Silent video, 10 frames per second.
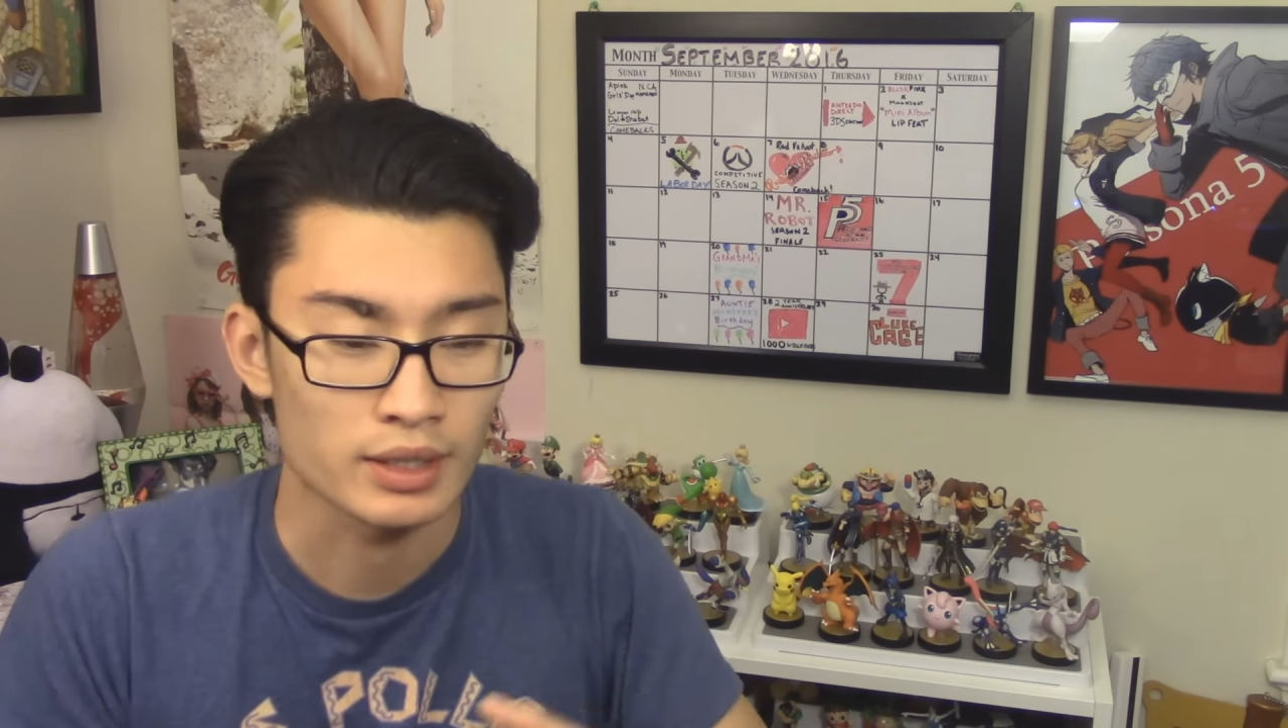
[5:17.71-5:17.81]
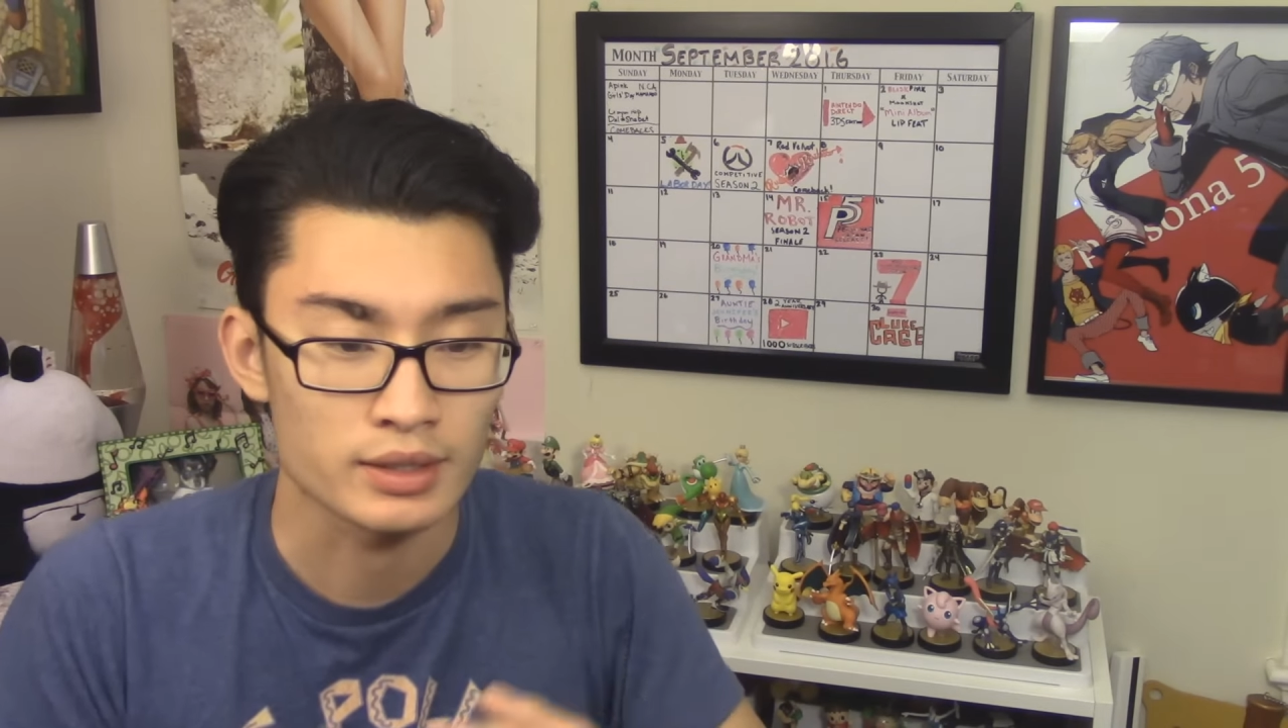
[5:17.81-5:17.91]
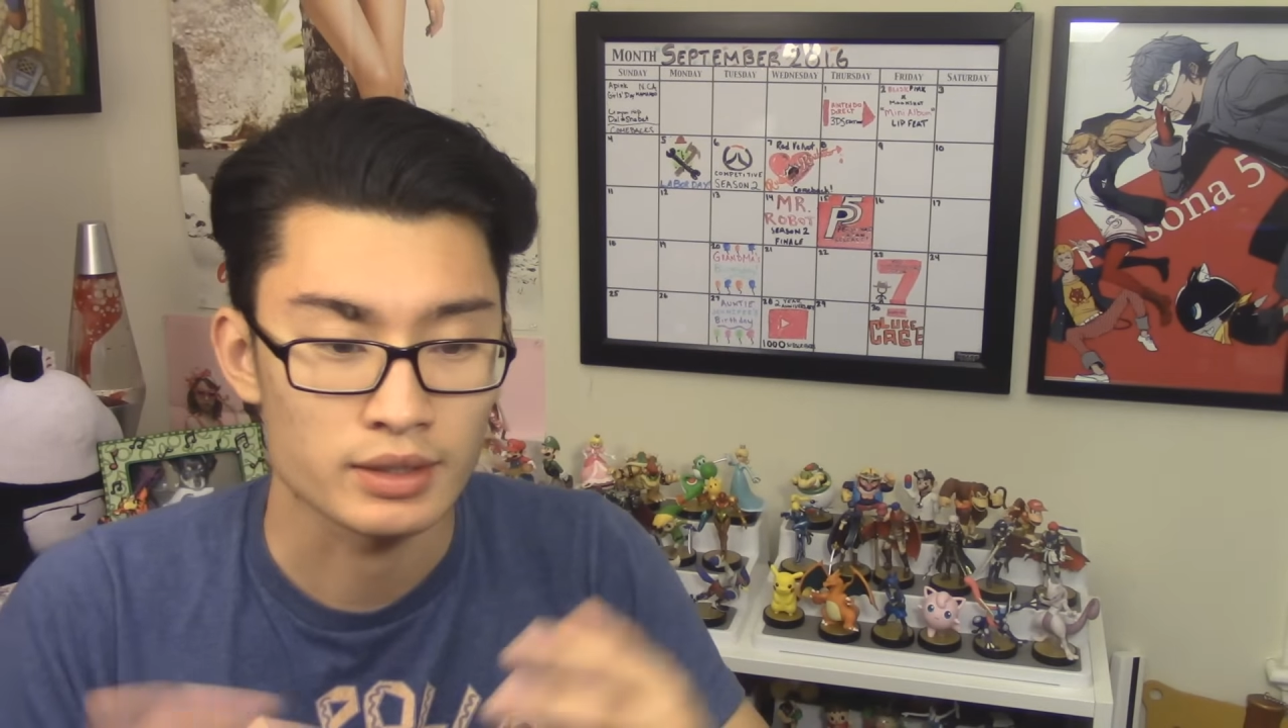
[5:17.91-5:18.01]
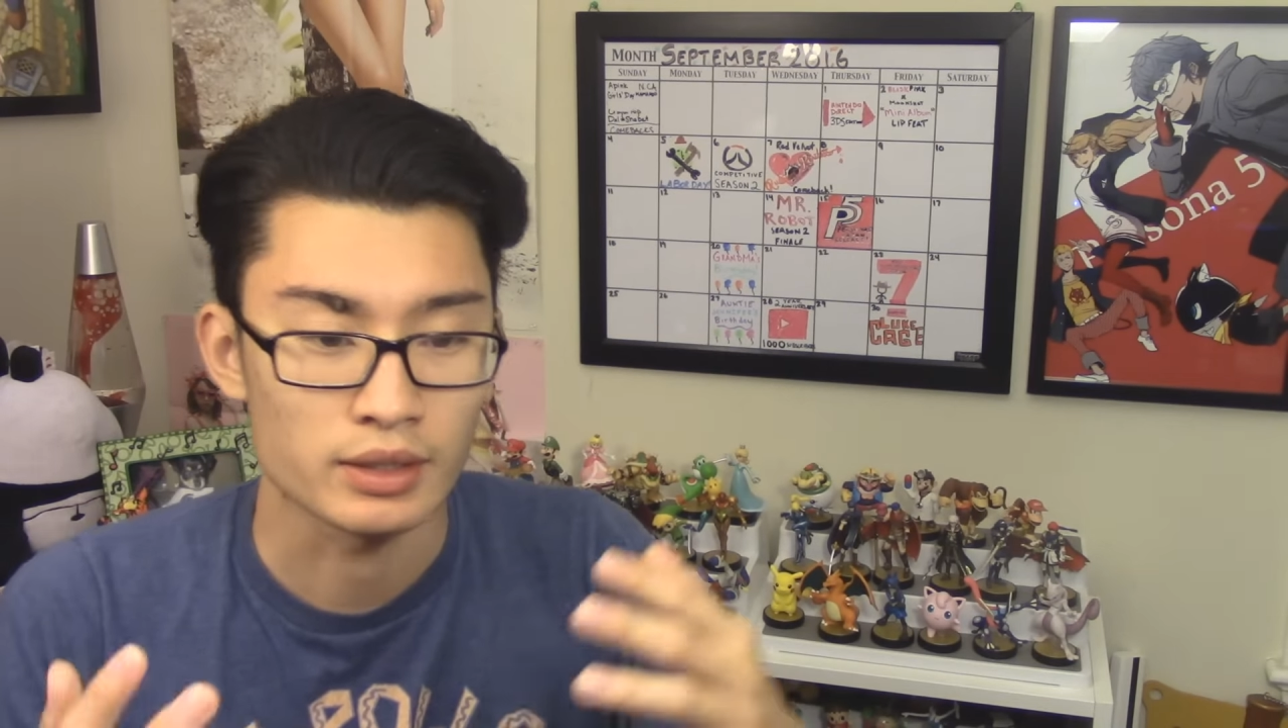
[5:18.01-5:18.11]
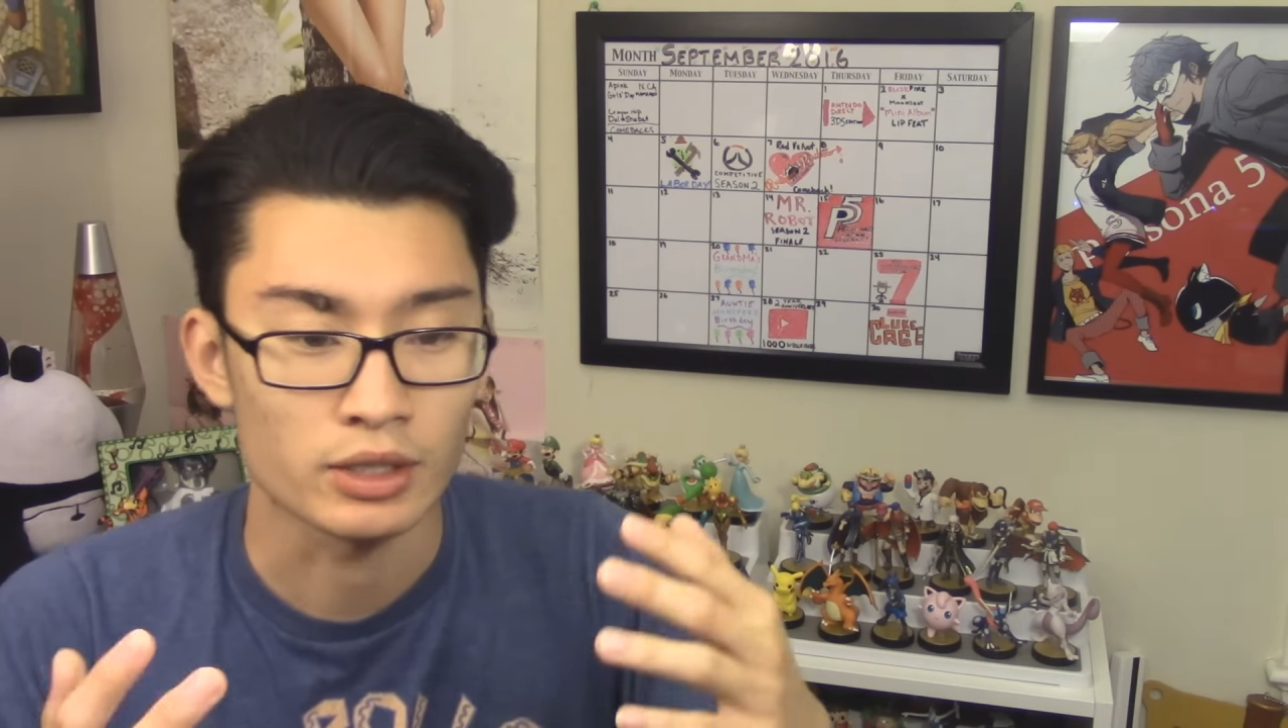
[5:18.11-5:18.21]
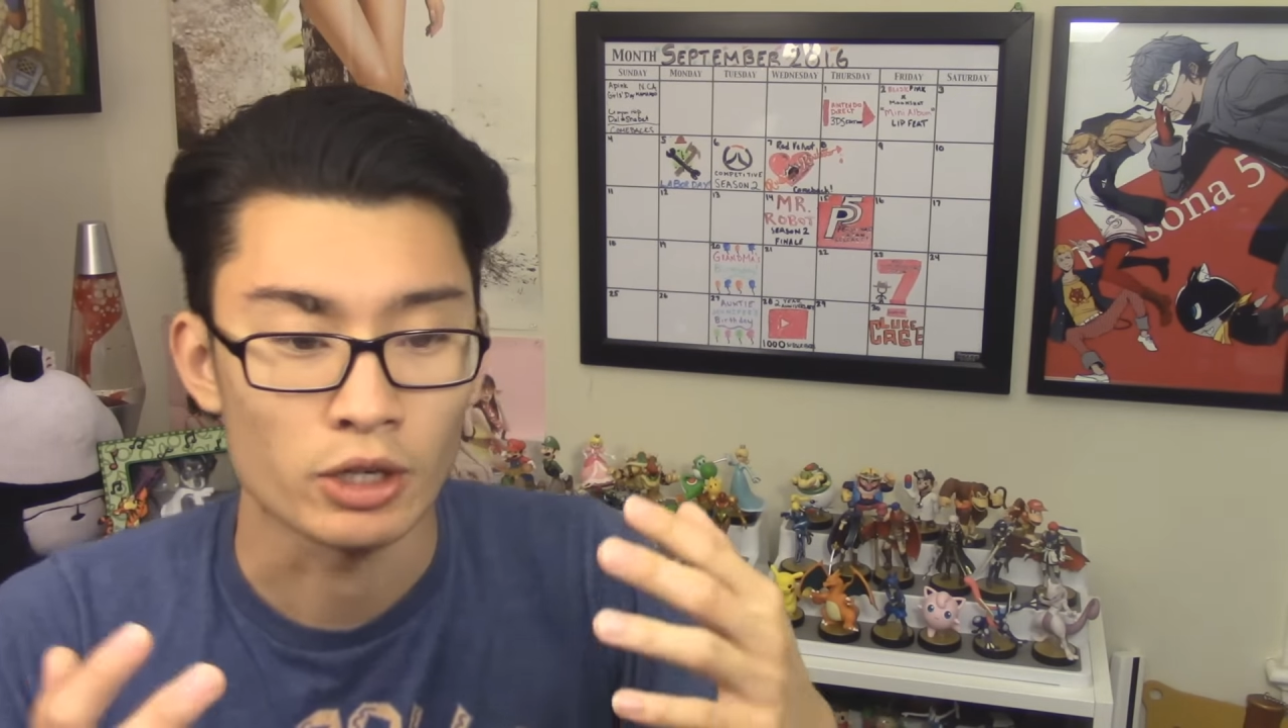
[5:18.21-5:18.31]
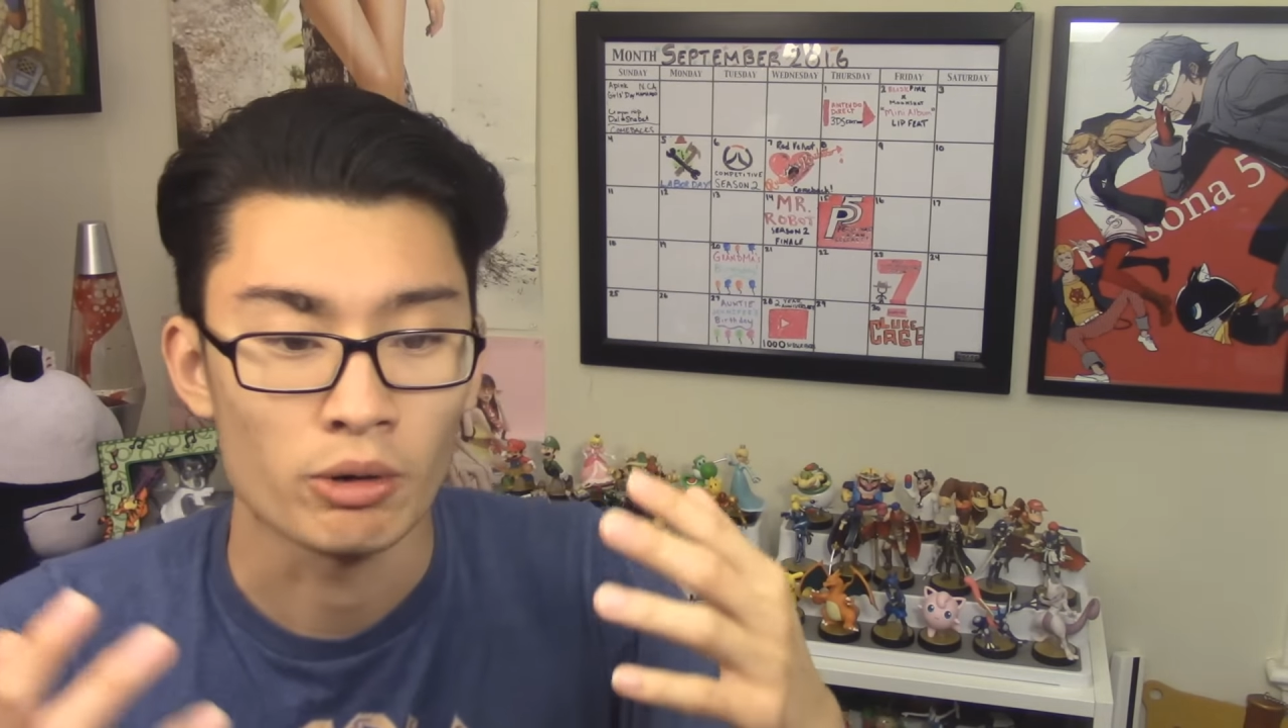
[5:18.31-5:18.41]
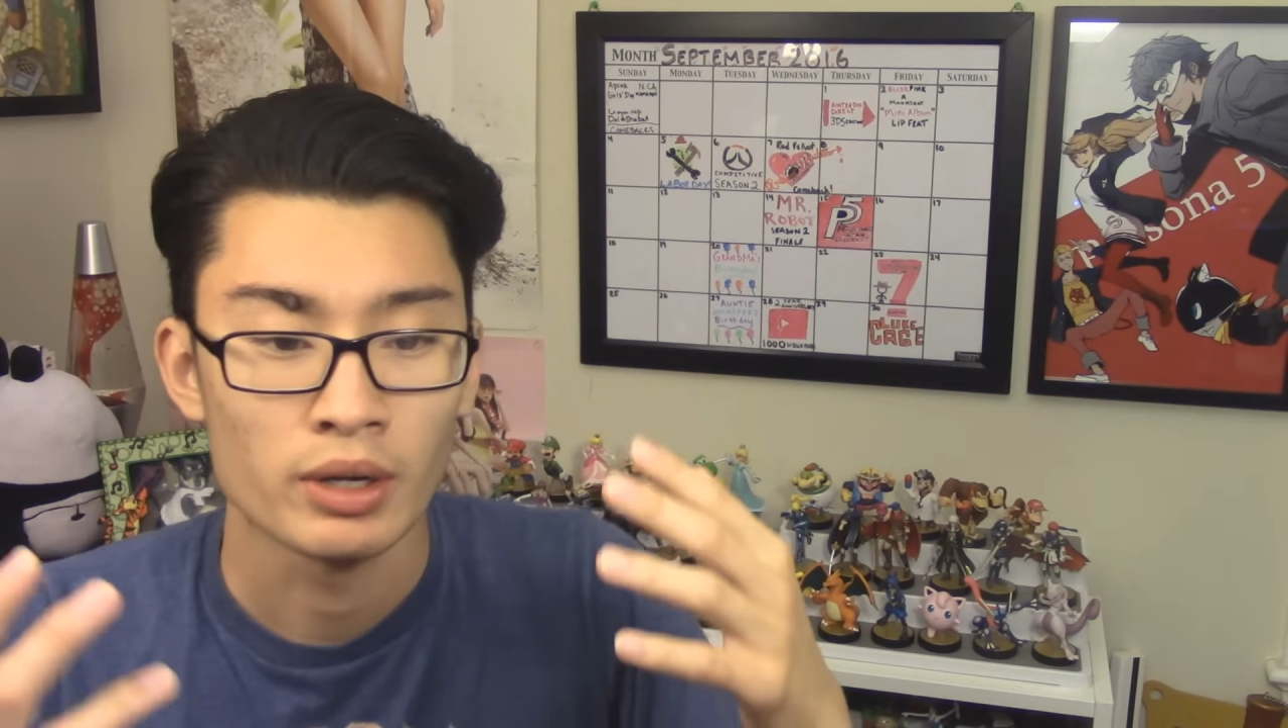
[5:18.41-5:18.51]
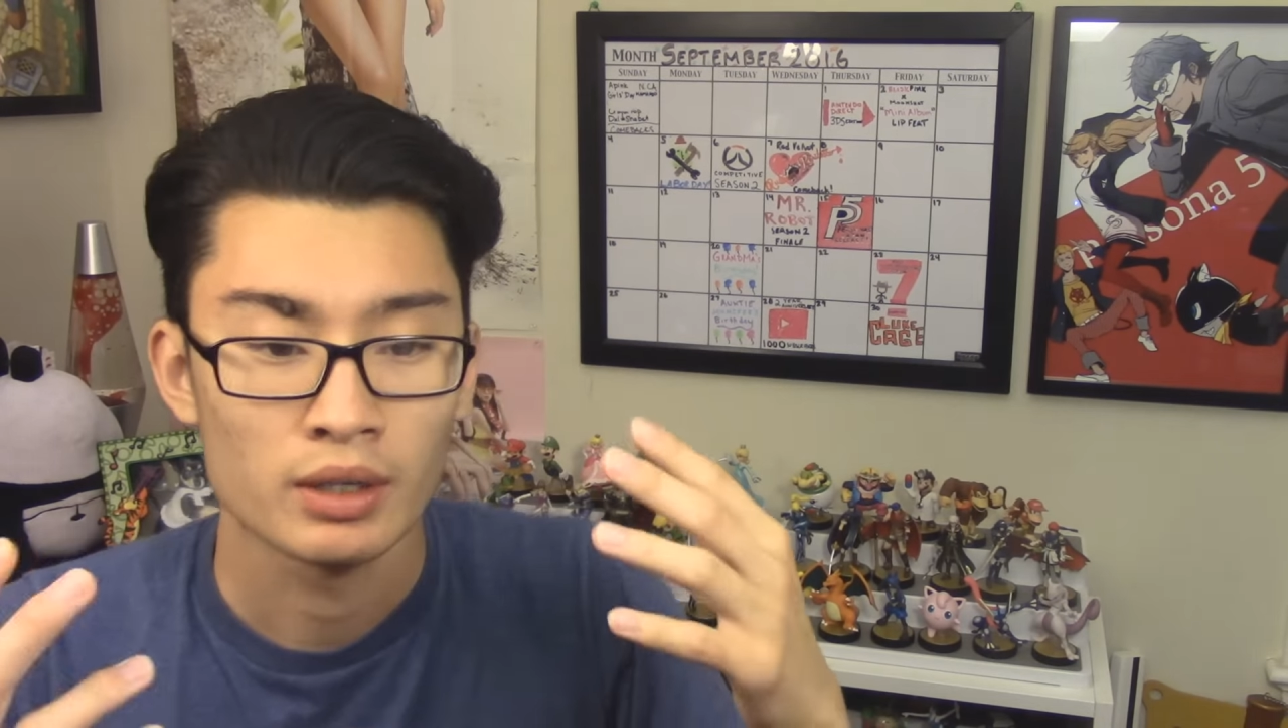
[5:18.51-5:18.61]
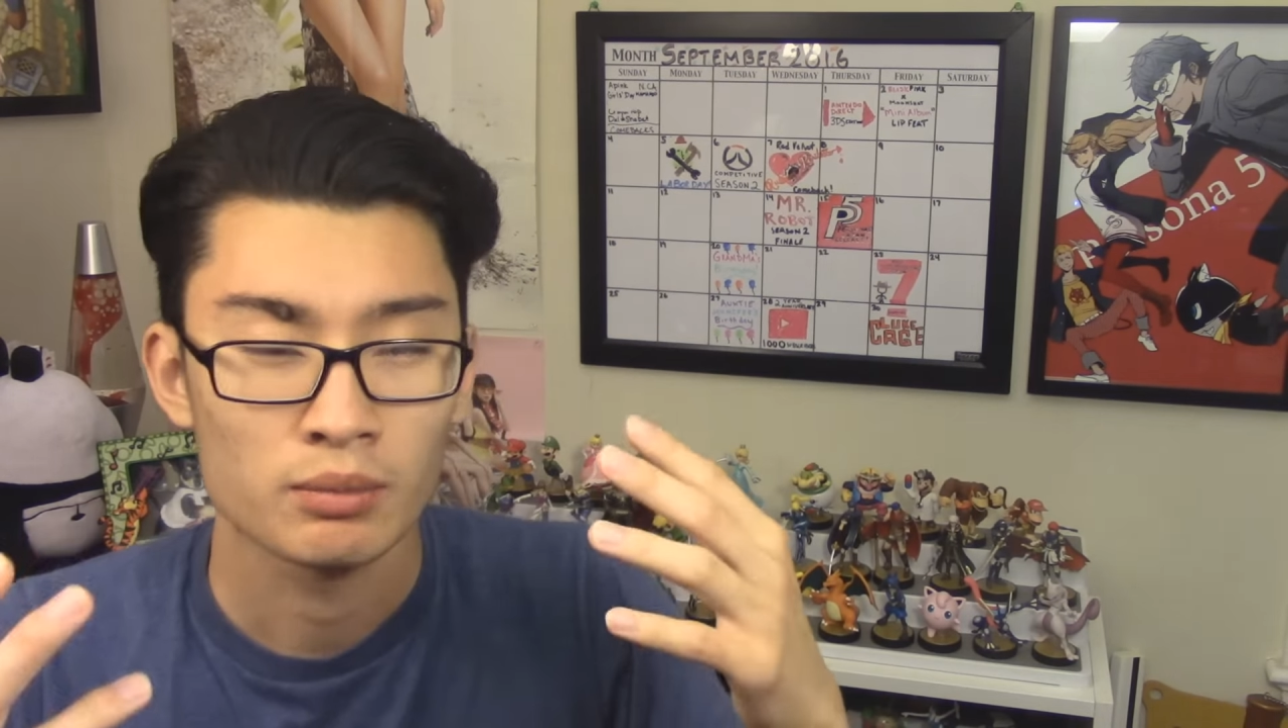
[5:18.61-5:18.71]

is, you know...